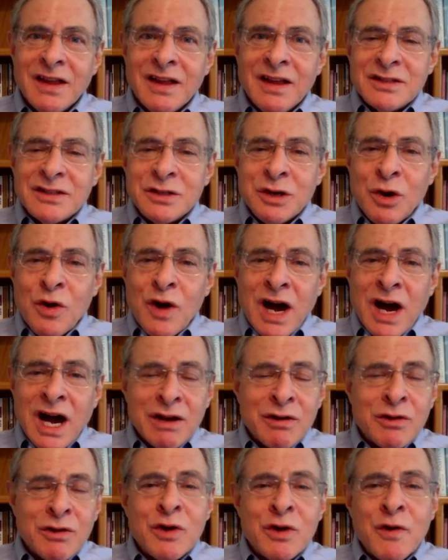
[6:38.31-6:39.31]
So I
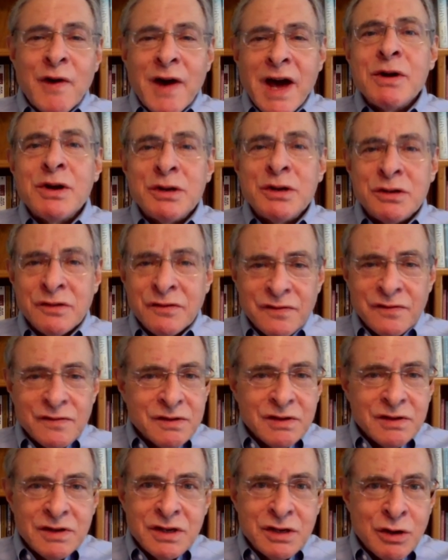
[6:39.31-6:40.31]
don't know how he could have
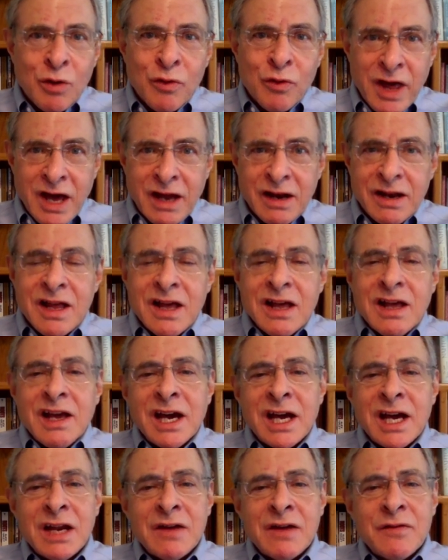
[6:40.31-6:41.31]
known that.
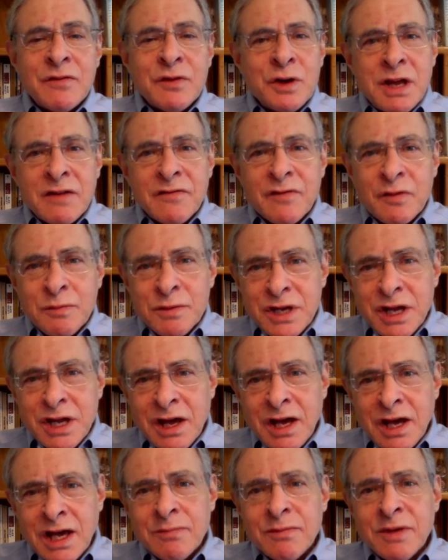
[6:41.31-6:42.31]
And I've heard that from
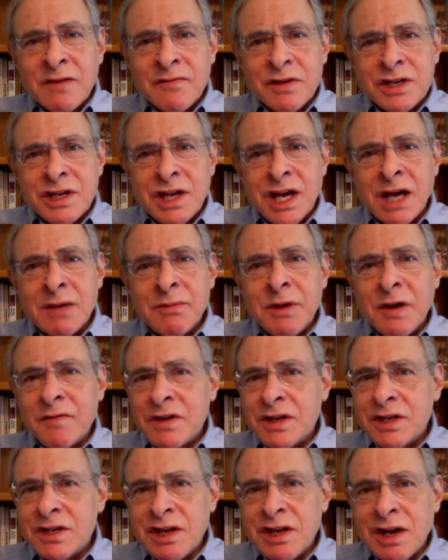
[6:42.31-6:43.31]
time after time after
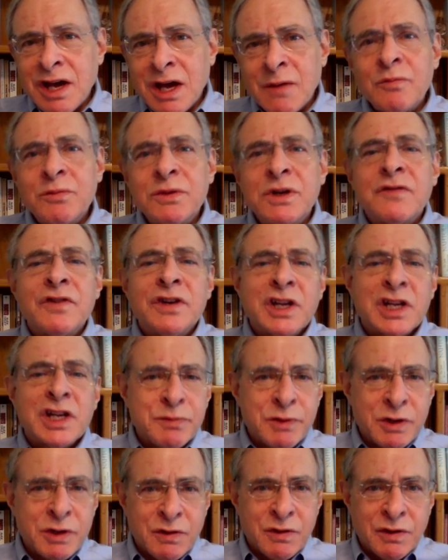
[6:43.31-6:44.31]
time from different
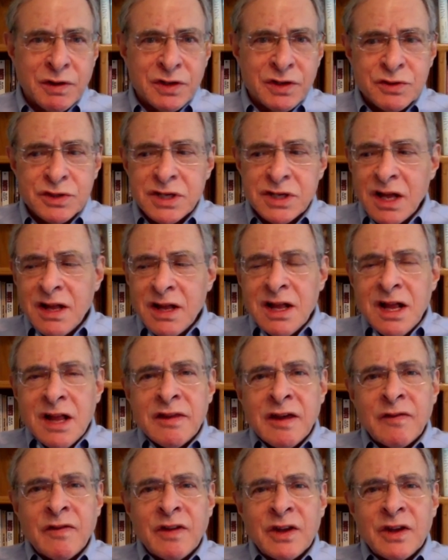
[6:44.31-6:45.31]
experiencers,
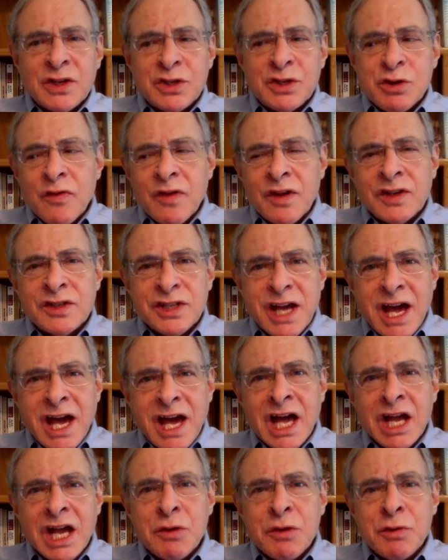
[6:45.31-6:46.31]
that they saw things
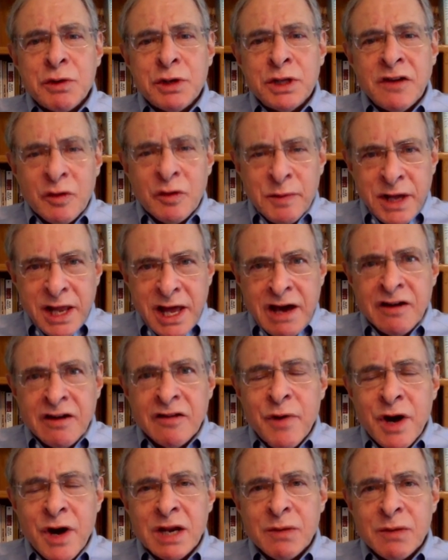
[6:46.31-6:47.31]
accurately from an
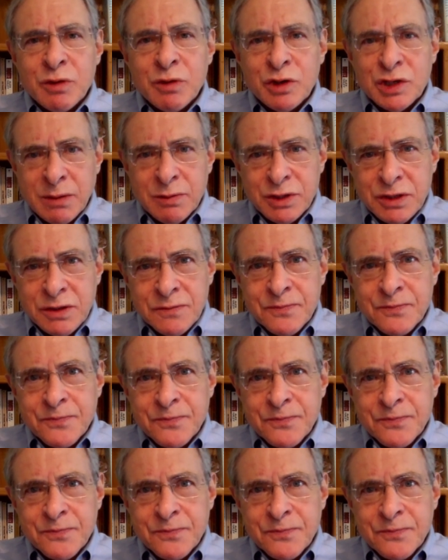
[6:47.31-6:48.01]
out-of-body perception.